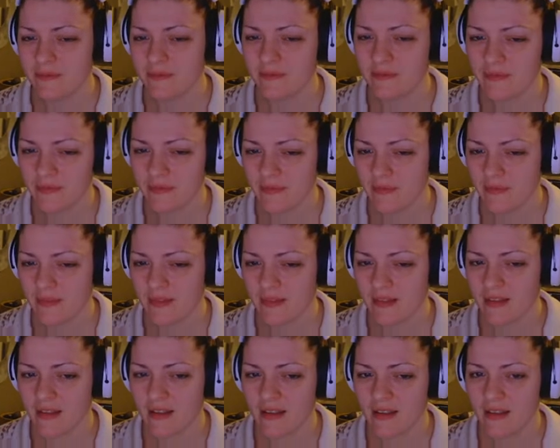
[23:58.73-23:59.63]

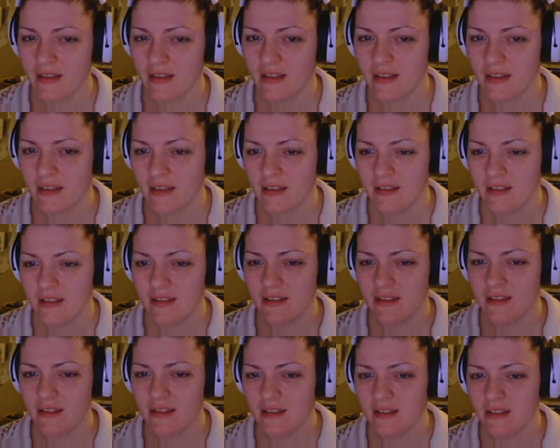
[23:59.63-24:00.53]

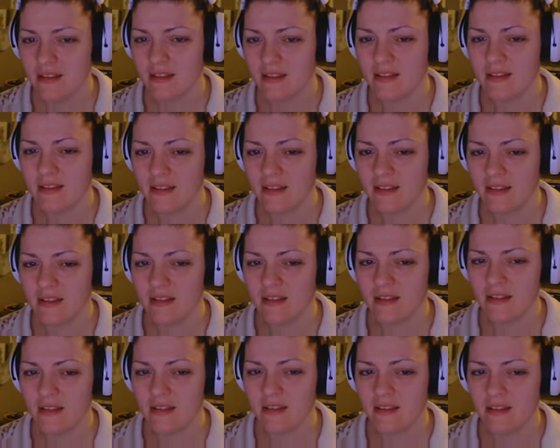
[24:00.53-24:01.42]

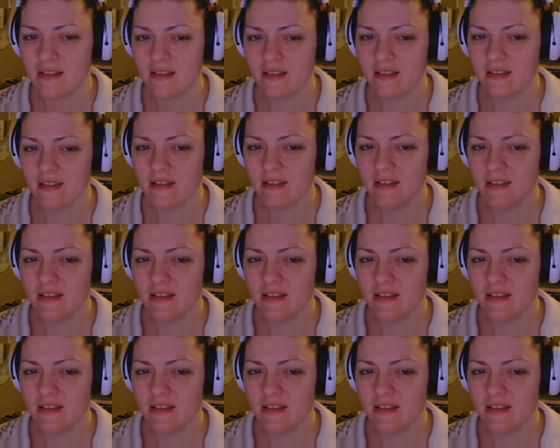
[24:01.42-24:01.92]
Nobody speaks.